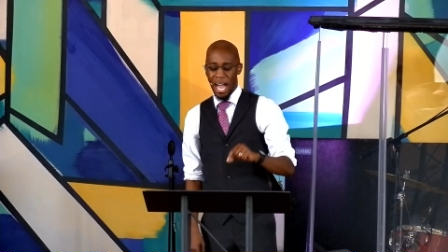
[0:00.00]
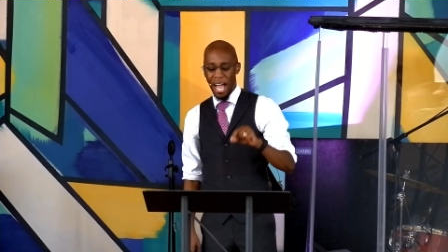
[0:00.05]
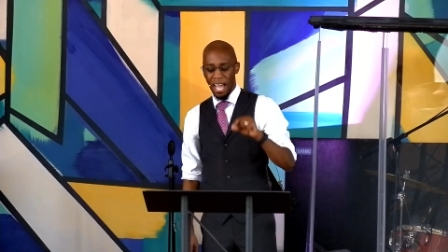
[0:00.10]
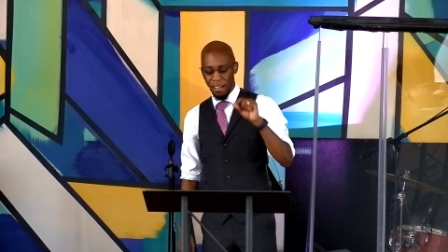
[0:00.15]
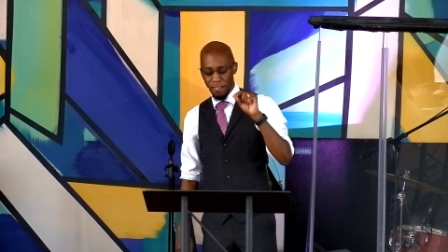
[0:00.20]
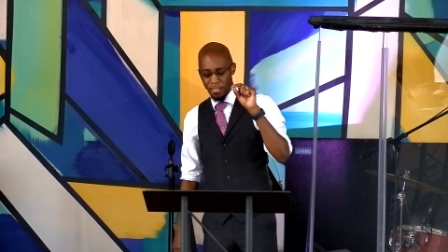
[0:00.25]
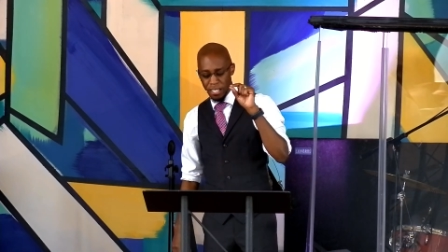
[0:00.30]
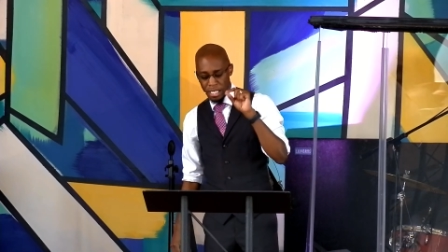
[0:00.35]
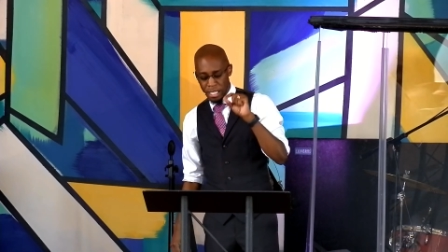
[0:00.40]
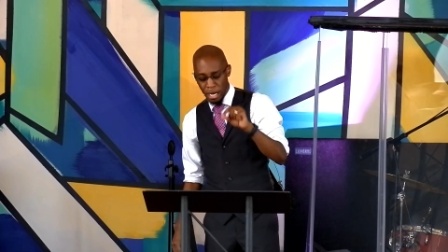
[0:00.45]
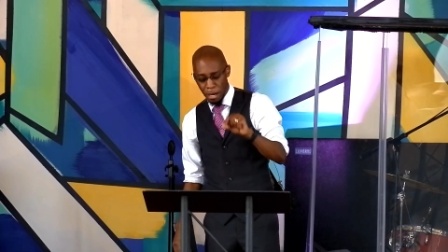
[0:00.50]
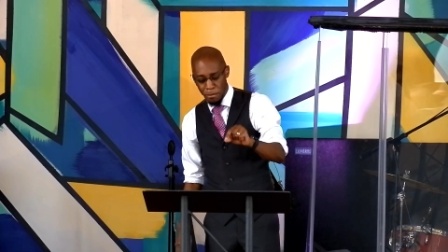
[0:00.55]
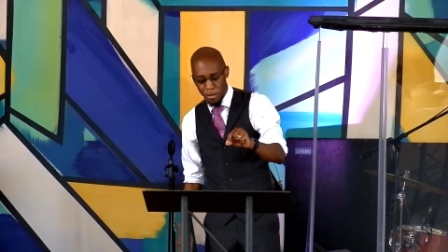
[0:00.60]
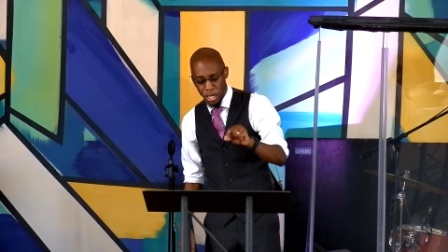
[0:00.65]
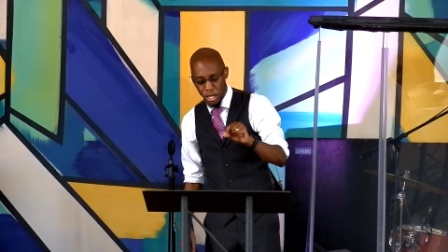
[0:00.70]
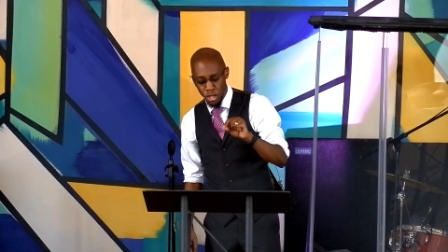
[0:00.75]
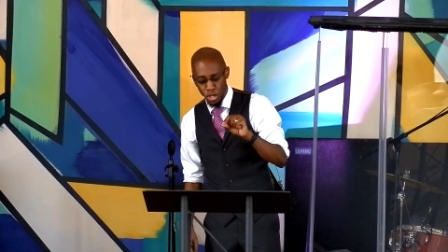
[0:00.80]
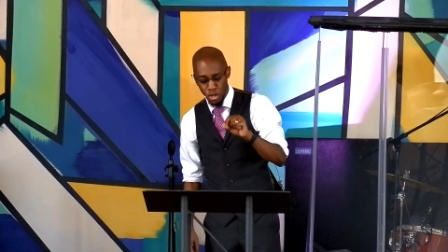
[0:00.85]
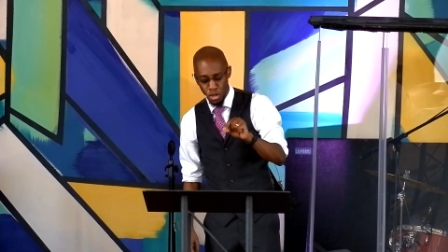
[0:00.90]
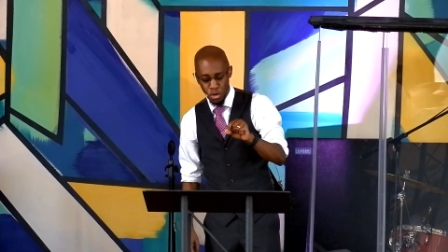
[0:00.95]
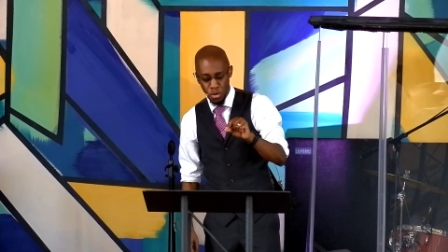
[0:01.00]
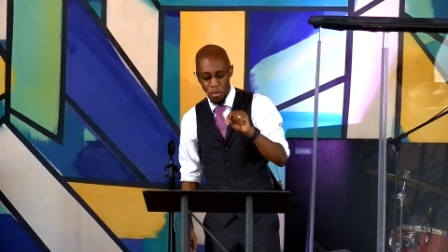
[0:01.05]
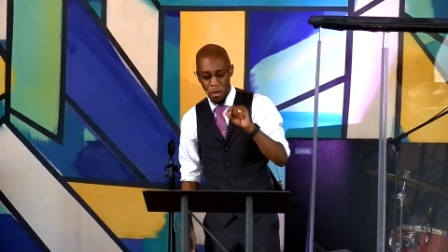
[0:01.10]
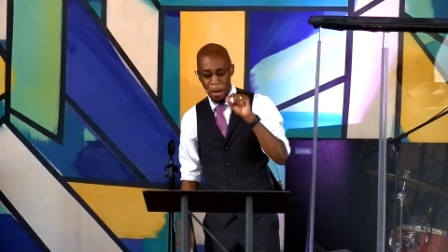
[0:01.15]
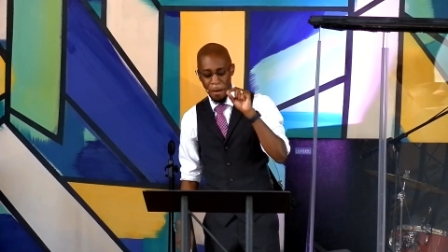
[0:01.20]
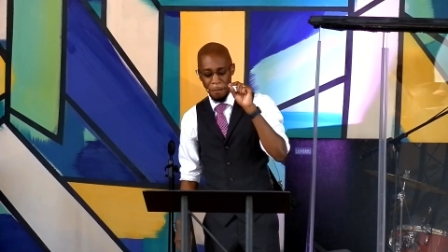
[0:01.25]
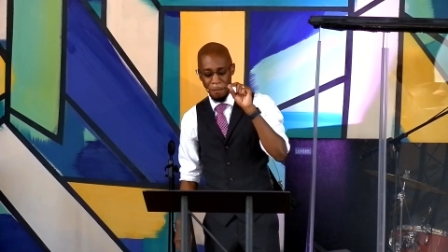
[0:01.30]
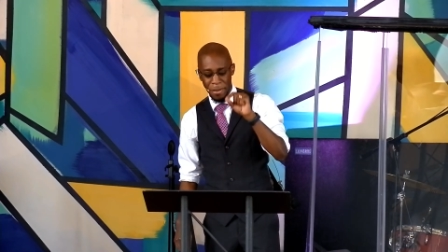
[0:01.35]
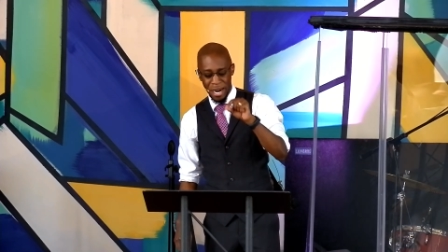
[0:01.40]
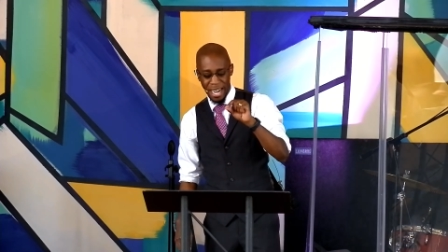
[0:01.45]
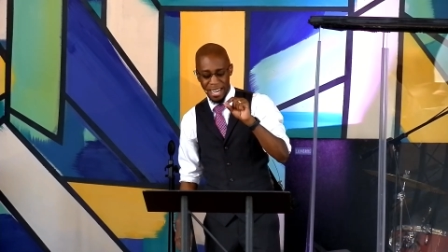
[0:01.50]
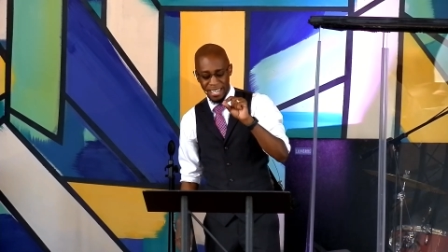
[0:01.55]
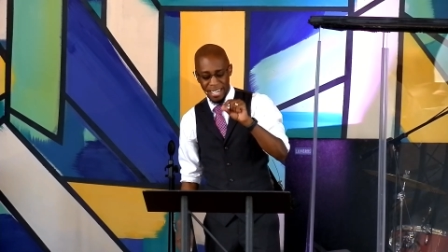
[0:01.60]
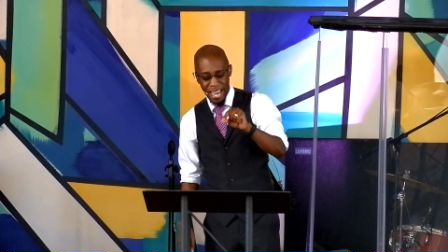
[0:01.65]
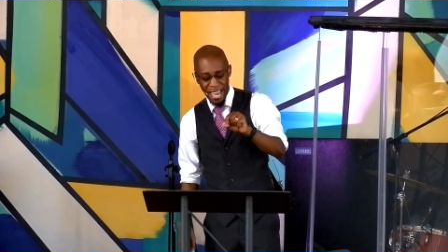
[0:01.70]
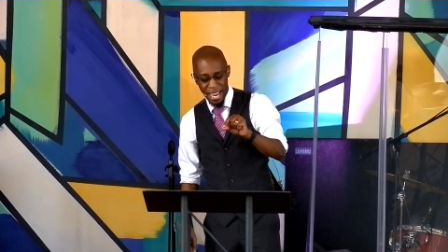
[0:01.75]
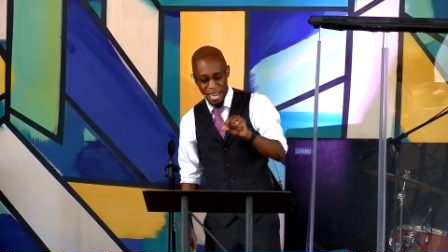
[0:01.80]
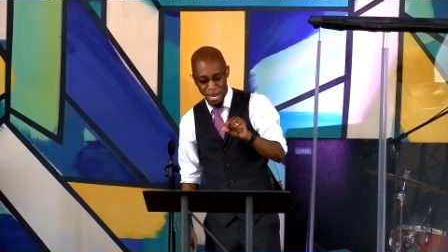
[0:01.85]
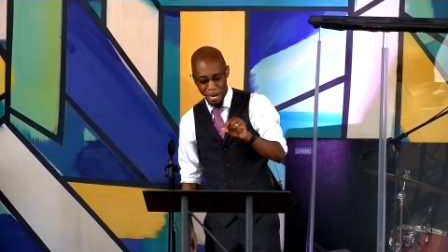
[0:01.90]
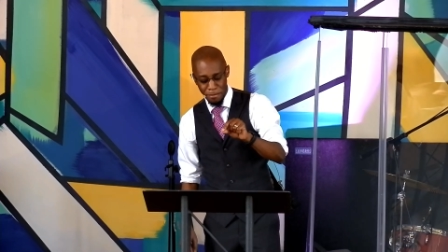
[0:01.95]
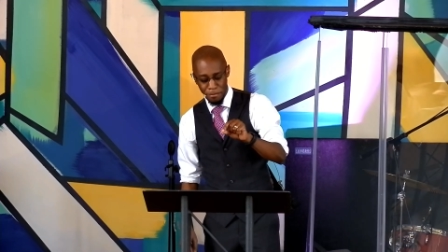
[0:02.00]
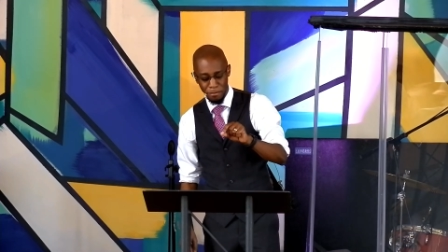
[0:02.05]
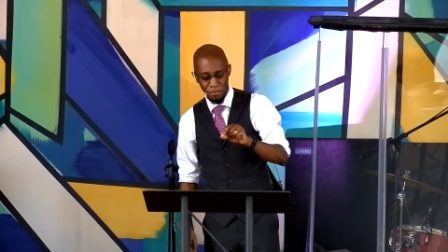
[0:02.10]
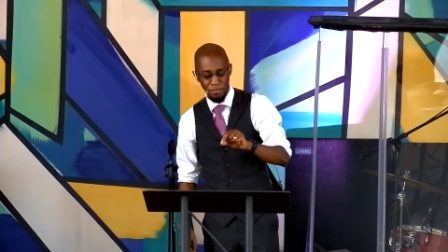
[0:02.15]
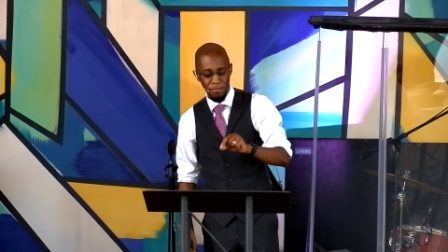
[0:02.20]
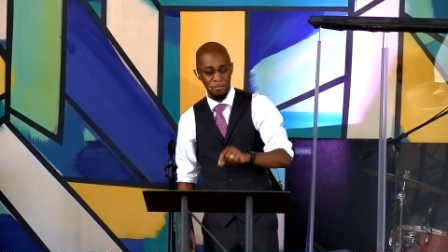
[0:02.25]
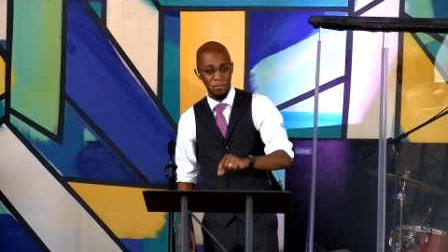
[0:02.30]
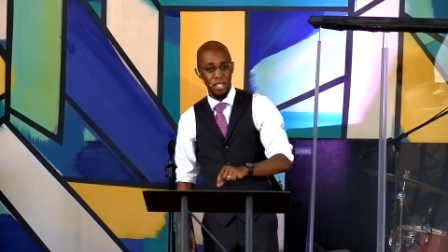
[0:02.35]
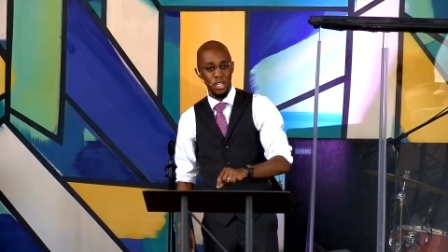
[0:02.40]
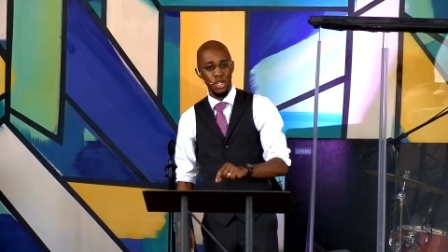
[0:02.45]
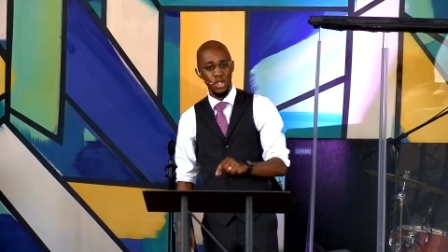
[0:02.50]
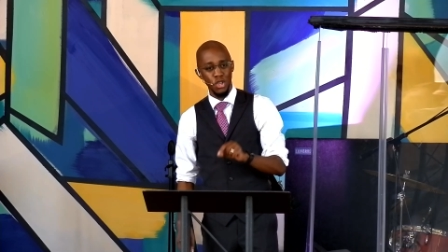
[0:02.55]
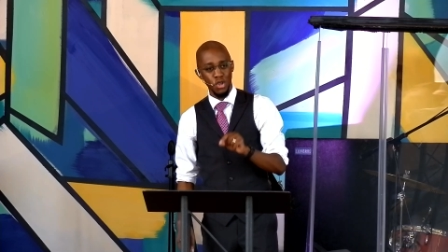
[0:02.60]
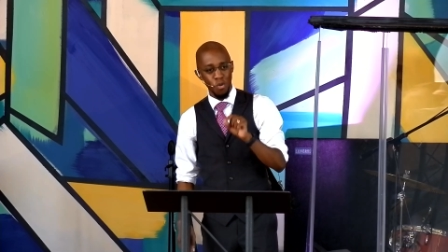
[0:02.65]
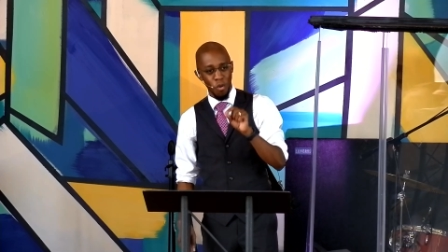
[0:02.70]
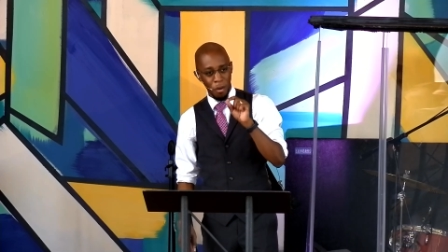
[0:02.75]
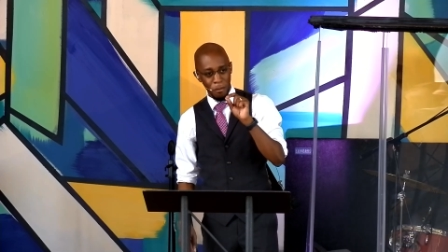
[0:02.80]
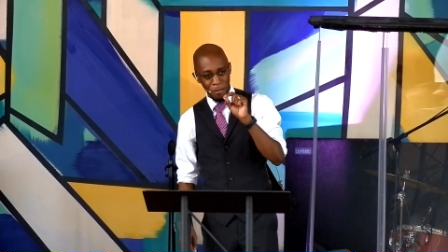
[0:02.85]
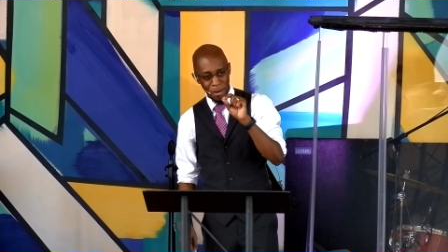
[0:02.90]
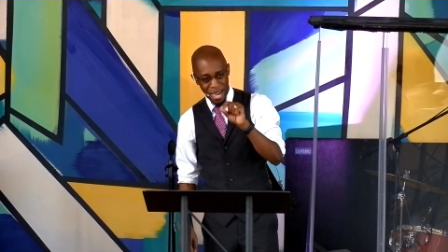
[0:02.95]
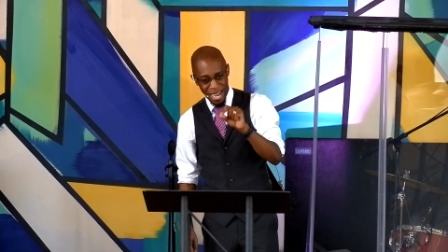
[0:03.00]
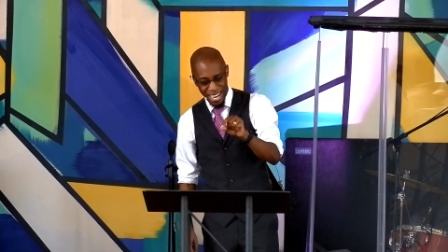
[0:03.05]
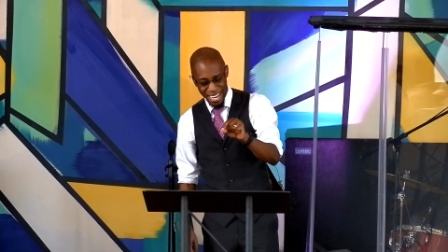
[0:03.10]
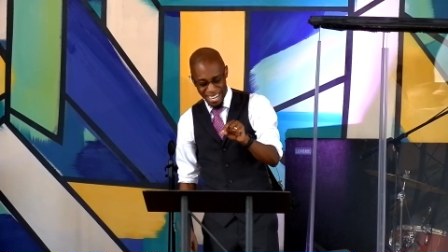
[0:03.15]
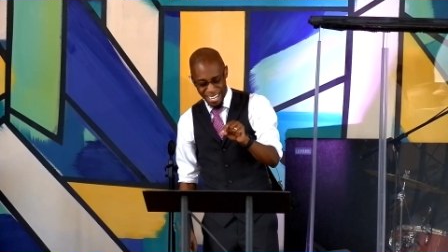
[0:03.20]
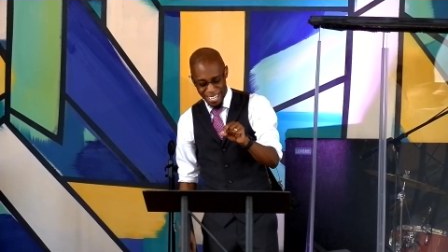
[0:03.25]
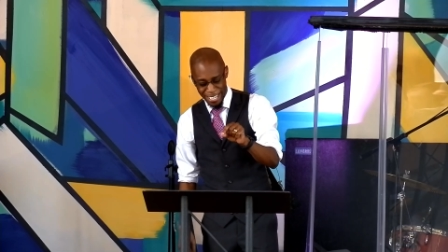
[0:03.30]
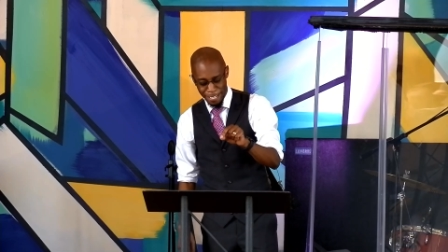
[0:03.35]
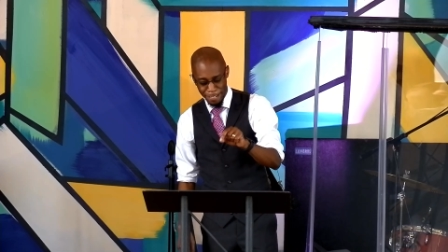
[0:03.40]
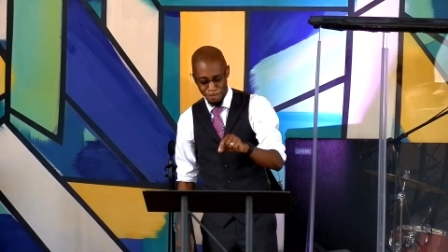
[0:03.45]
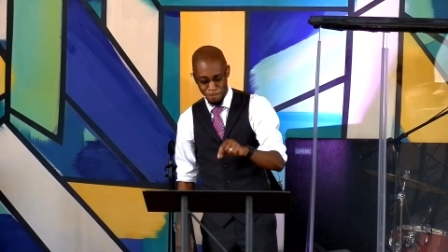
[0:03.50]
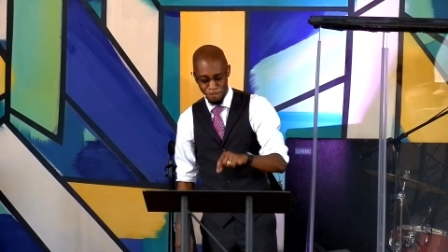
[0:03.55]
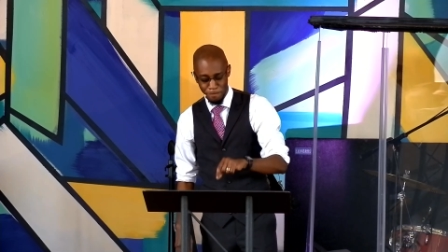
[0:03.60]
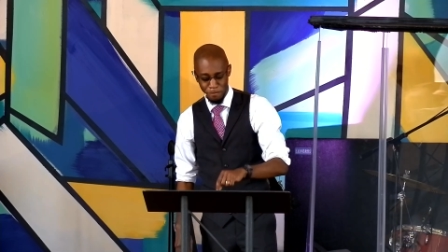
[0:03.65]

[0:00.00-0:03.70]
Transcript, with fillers: I have summoned you by name. You are mine.